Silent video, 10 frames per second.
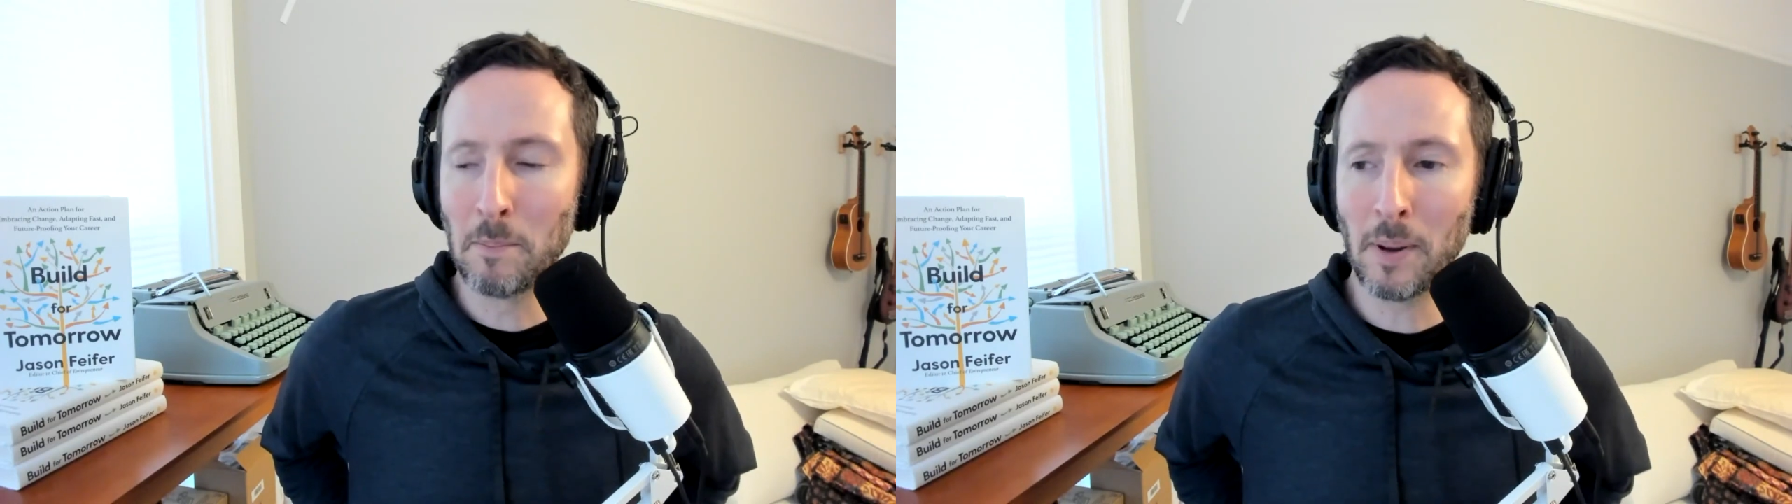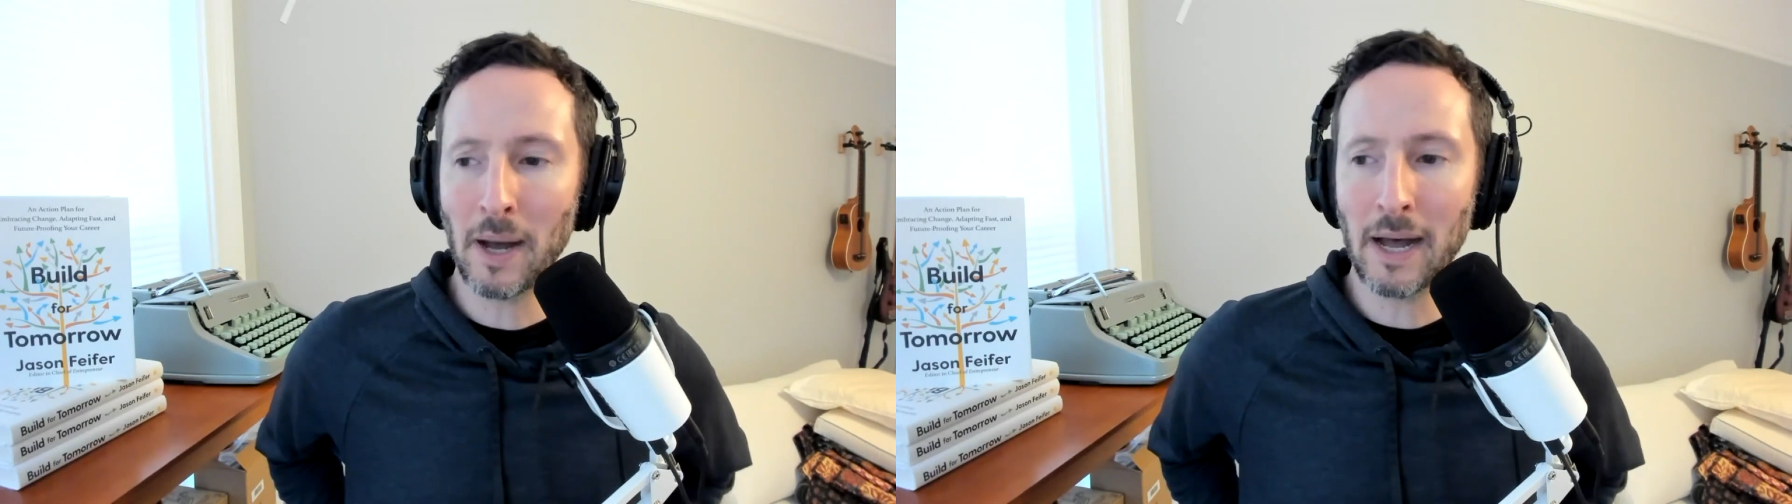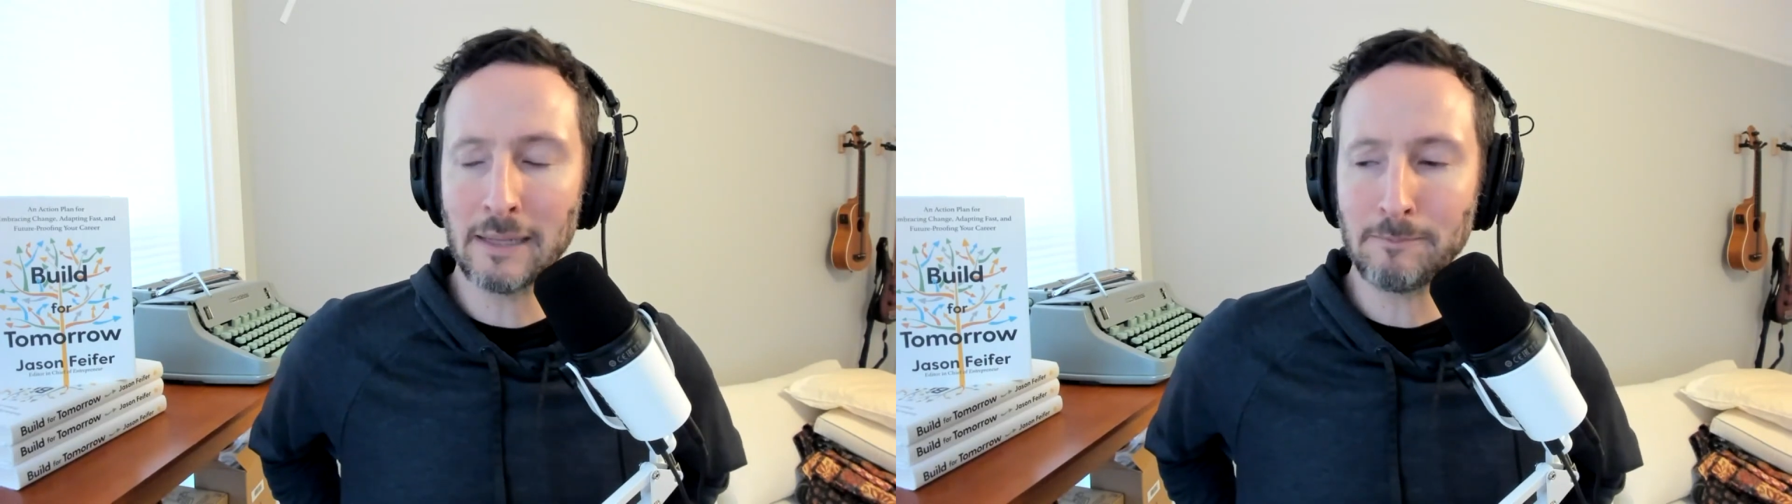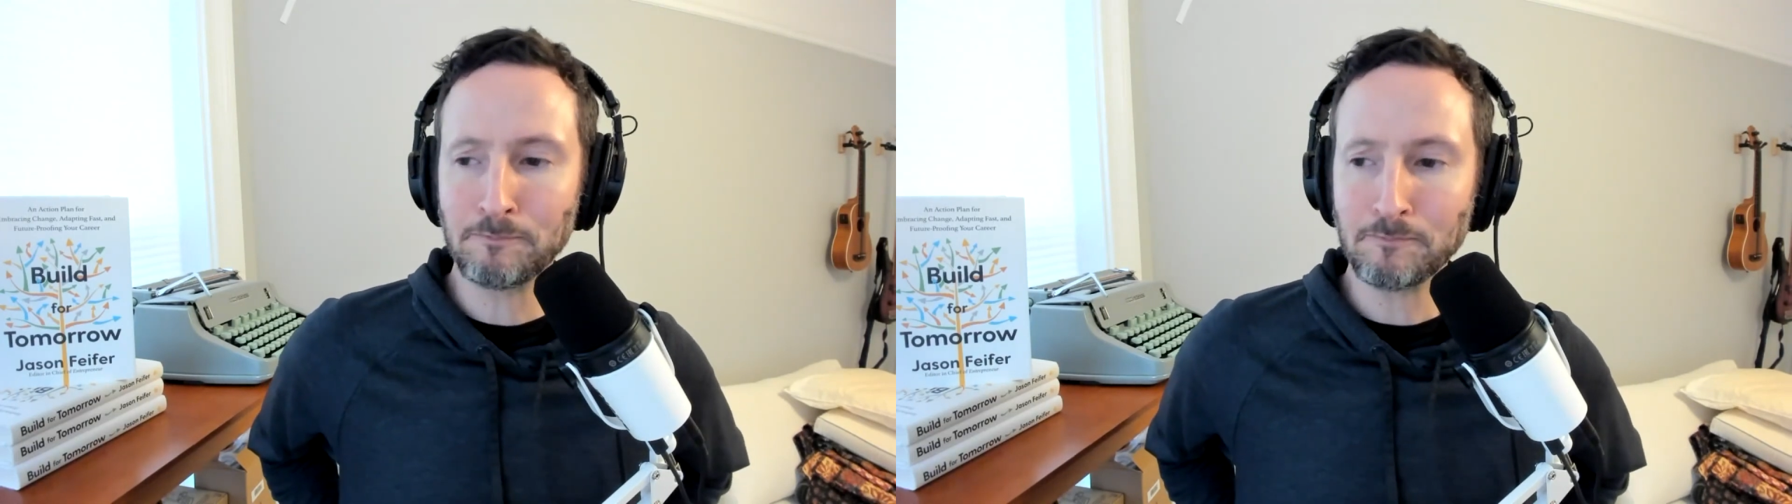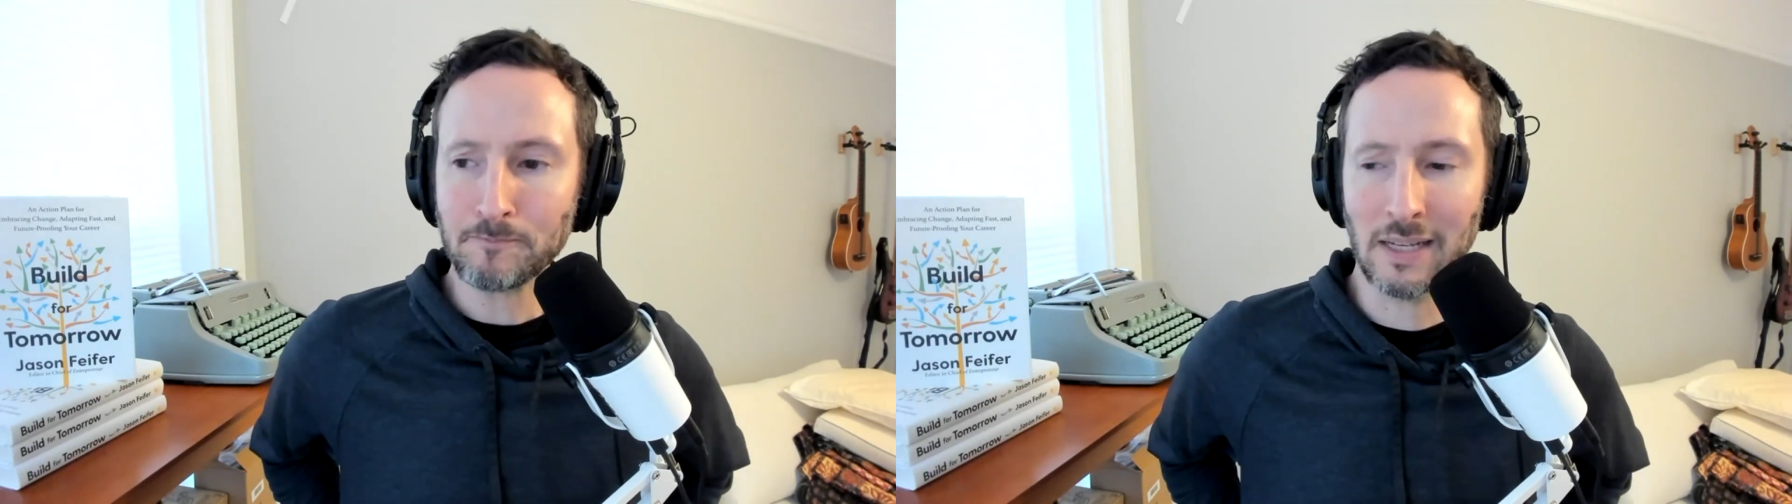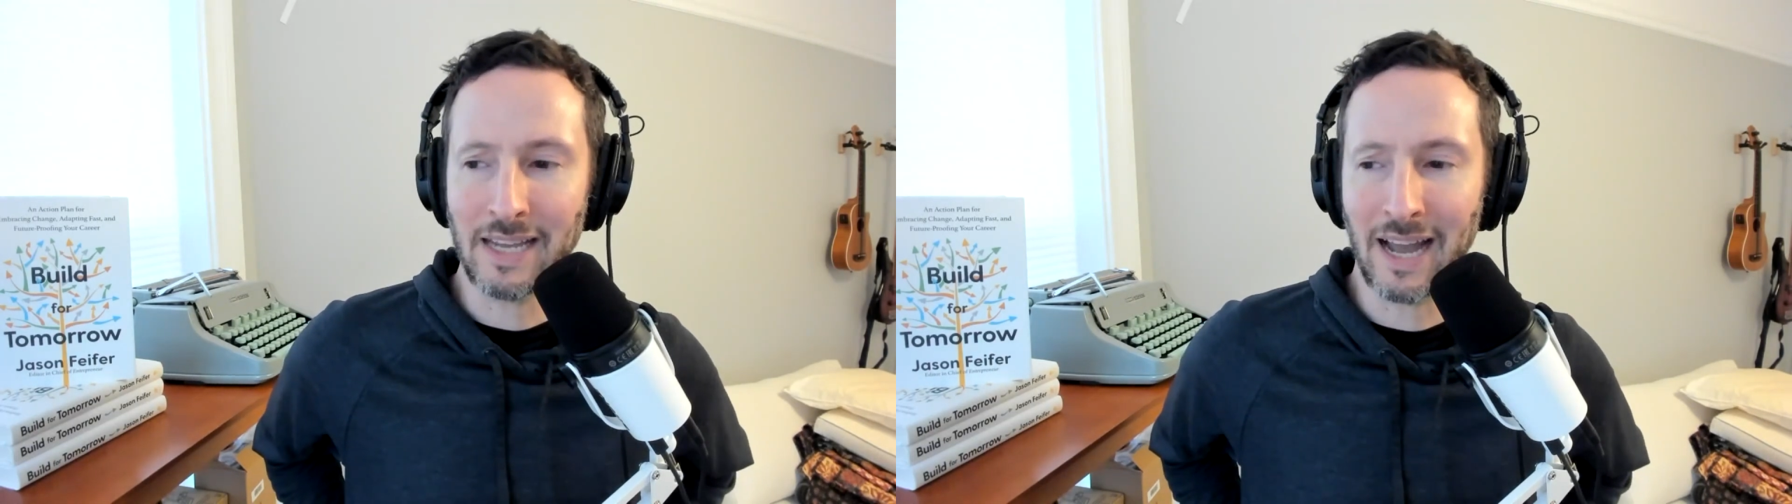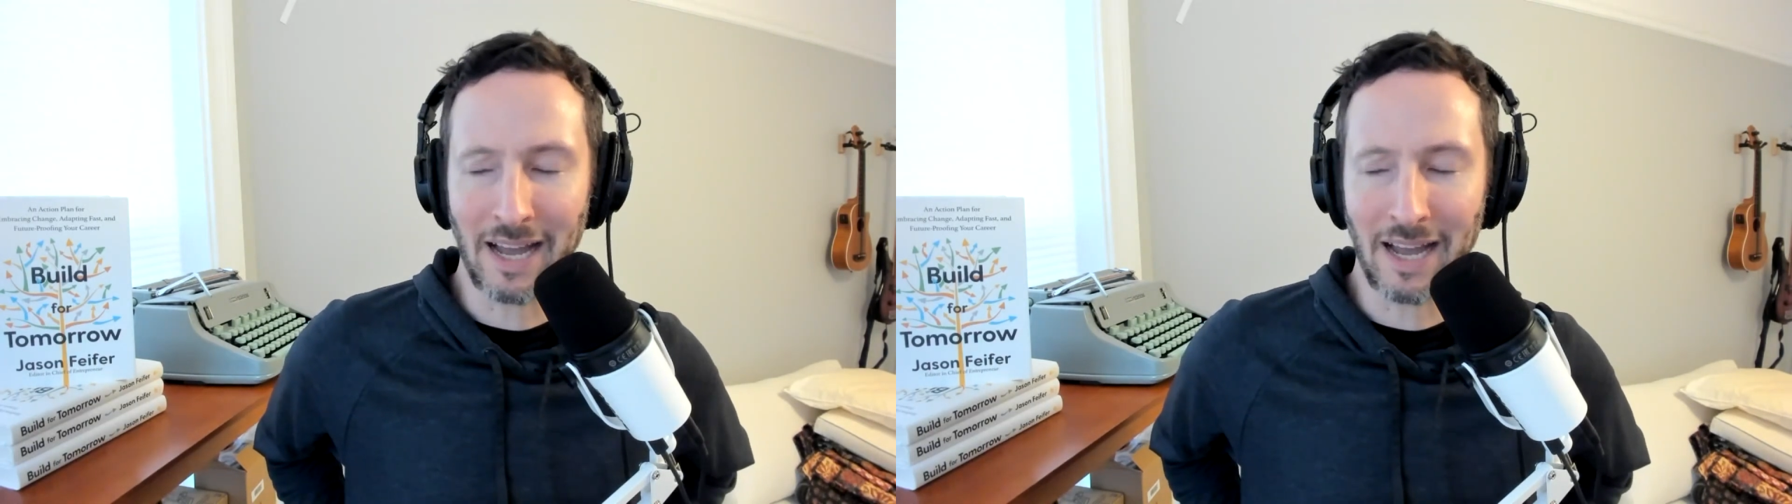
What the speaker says: But yeah,